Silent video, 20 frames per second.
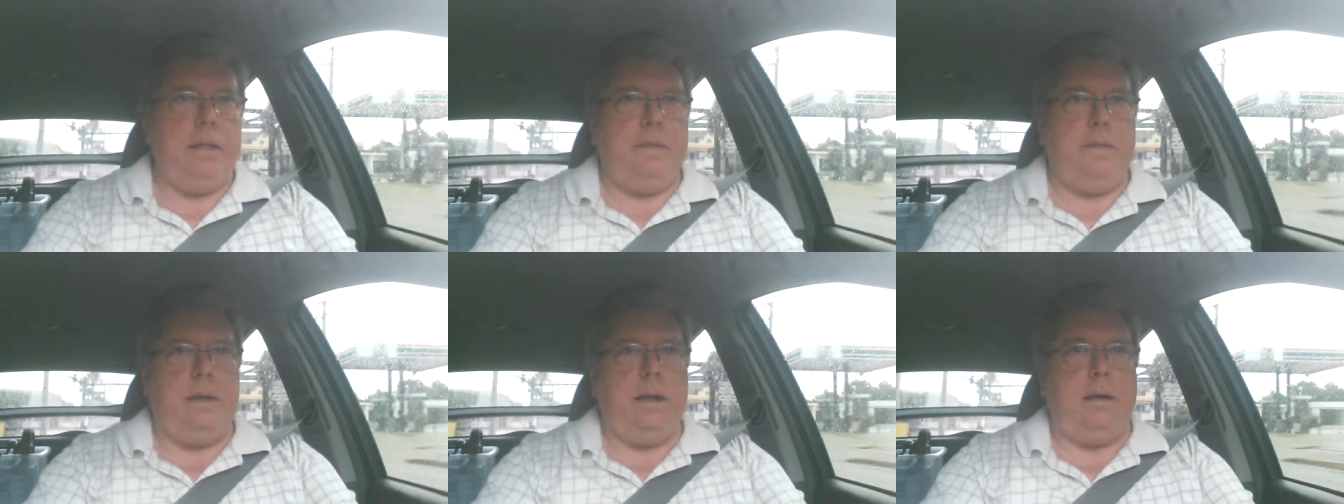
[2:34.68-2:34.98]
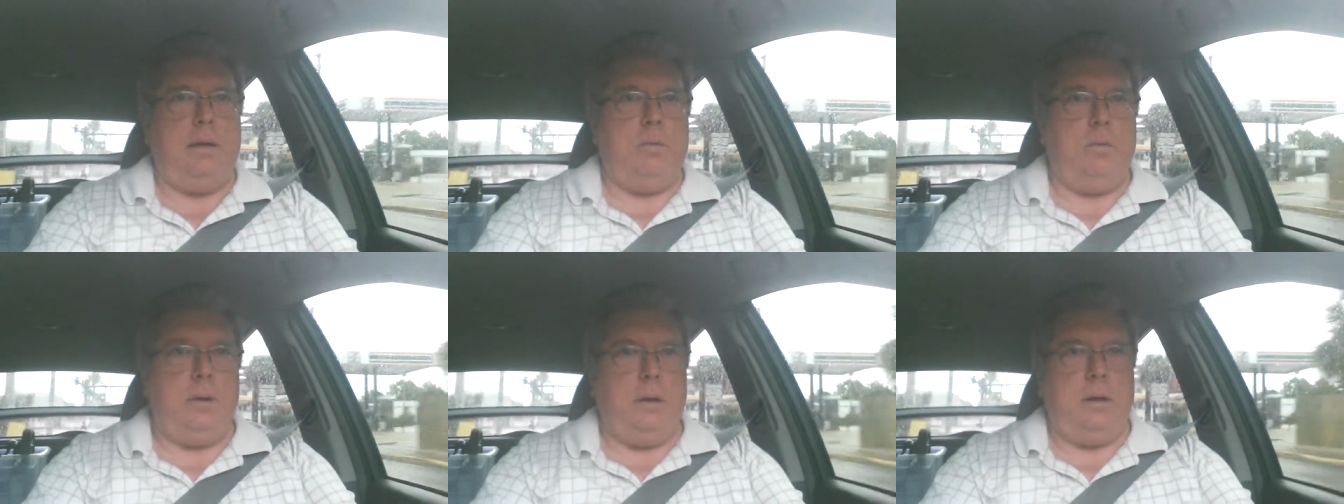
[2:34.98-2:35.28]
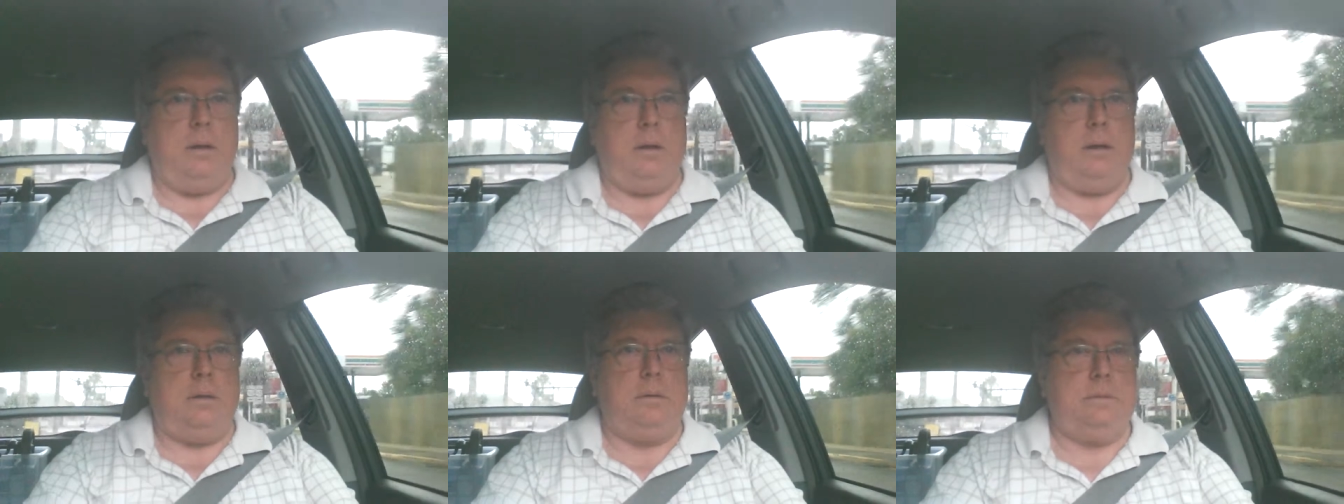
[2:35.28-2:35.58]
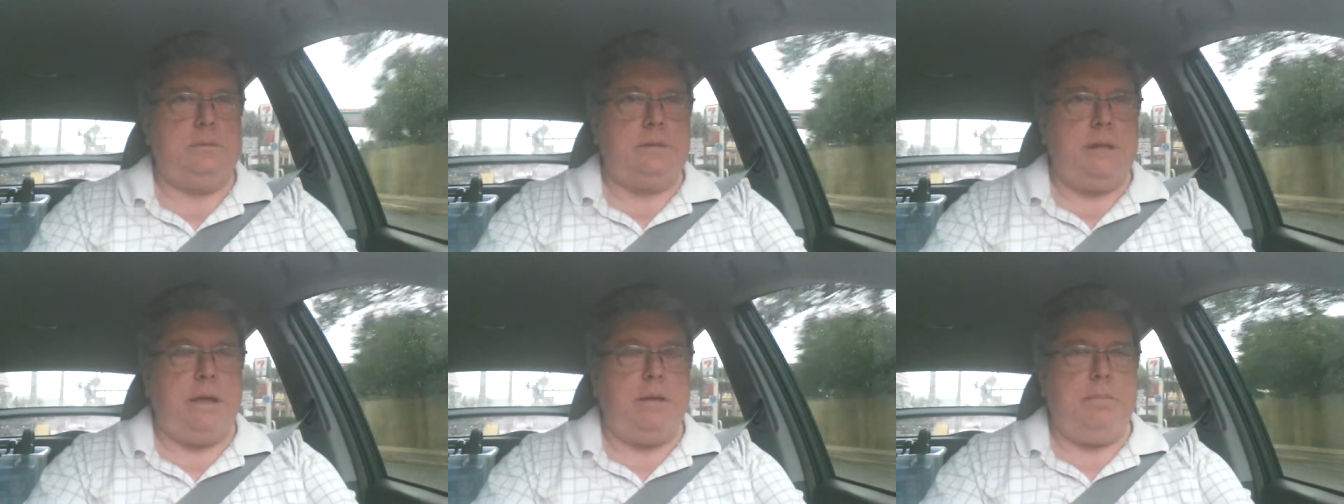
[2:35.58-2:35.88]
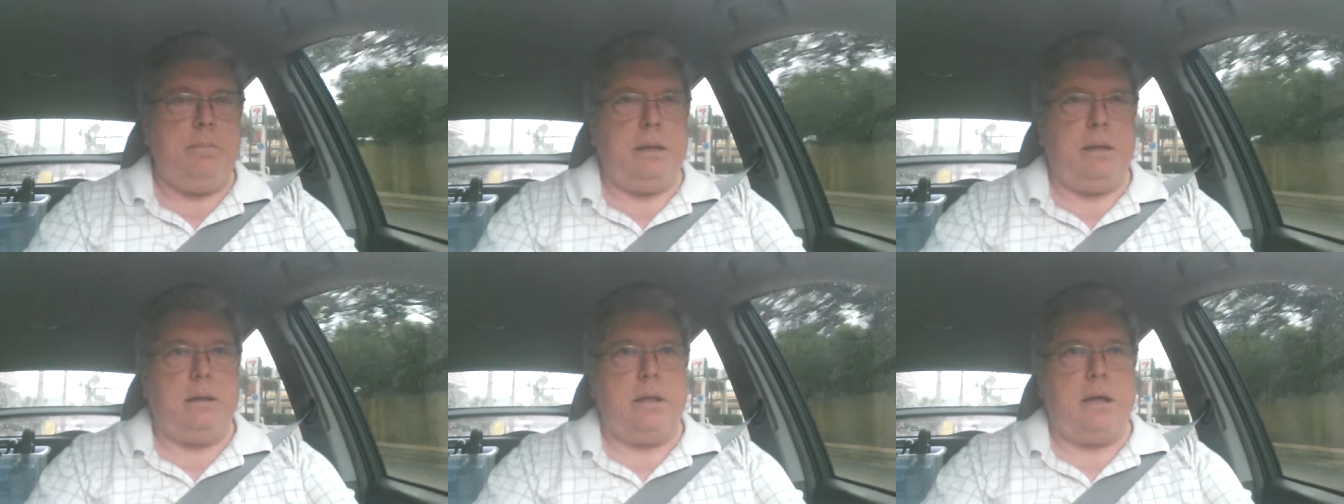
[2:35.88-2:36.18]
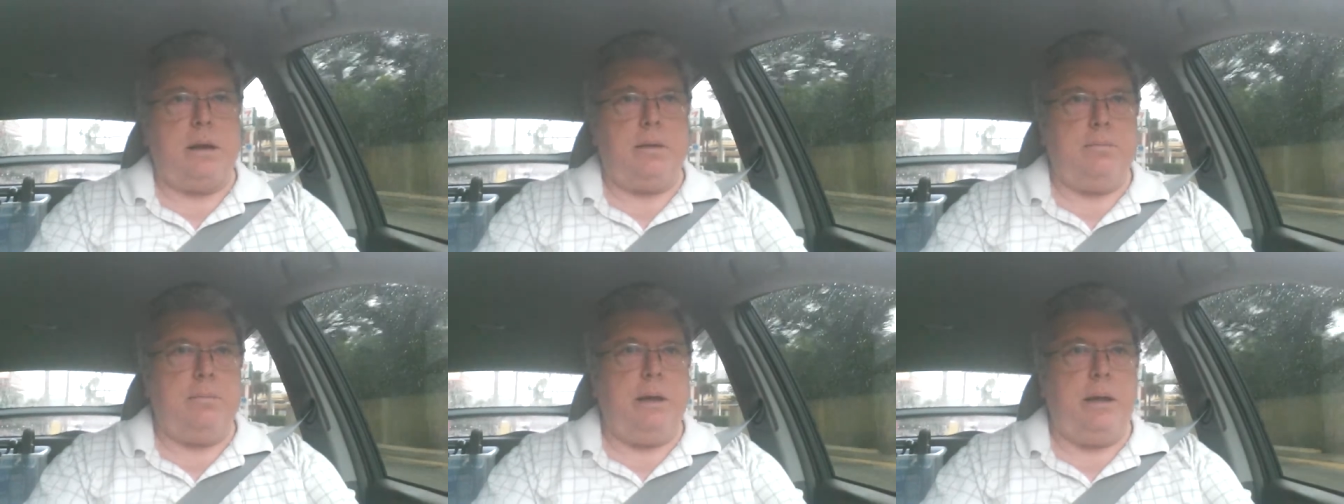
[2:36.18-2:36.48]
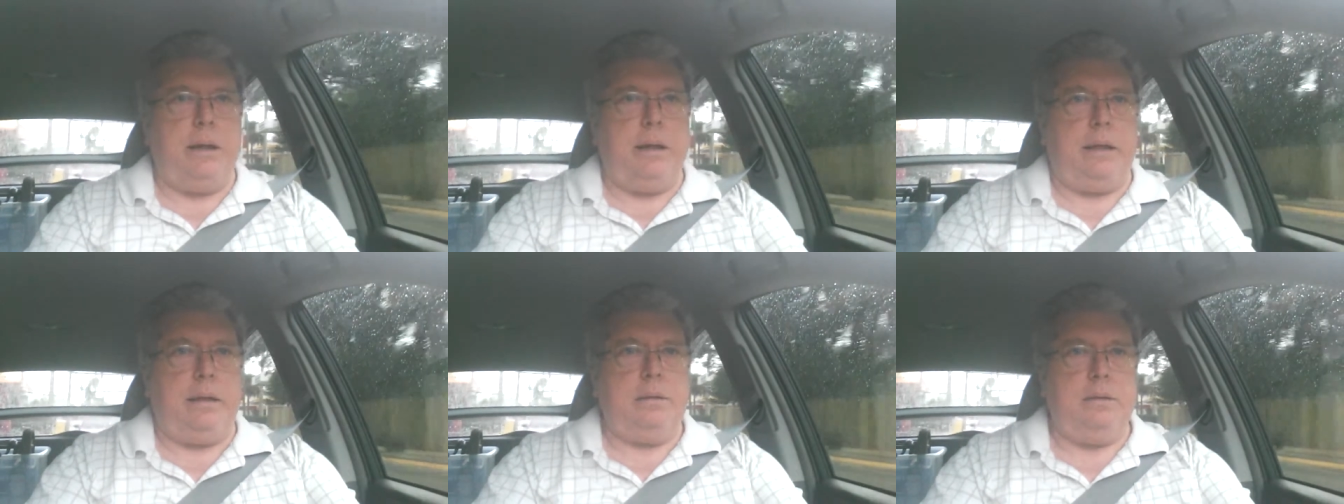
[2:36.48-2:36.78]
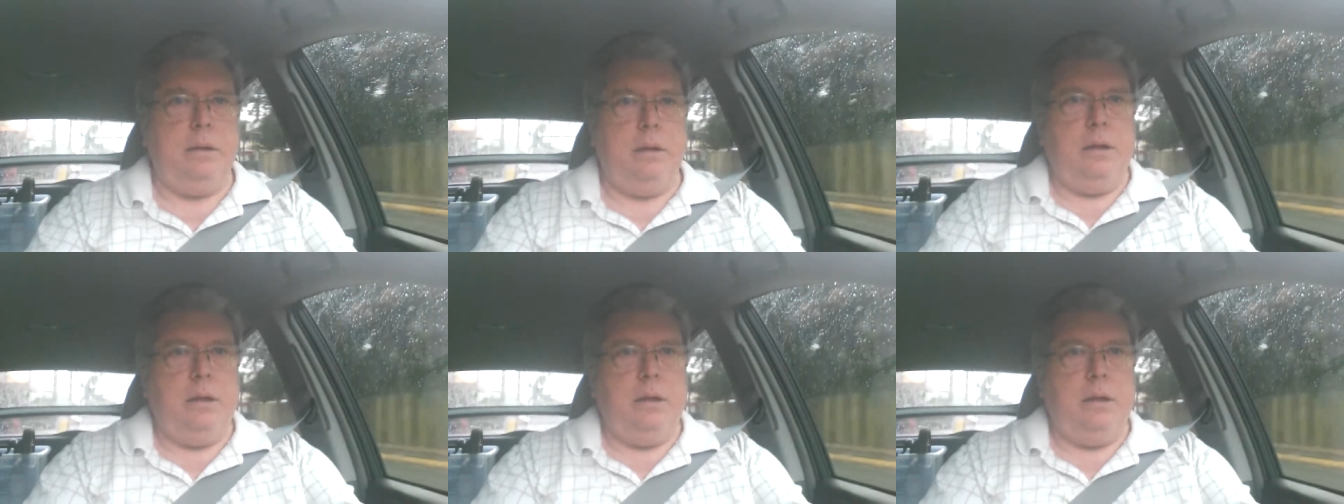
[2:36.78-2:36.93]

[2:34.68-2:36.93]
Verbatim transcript: that will save me a lot of money.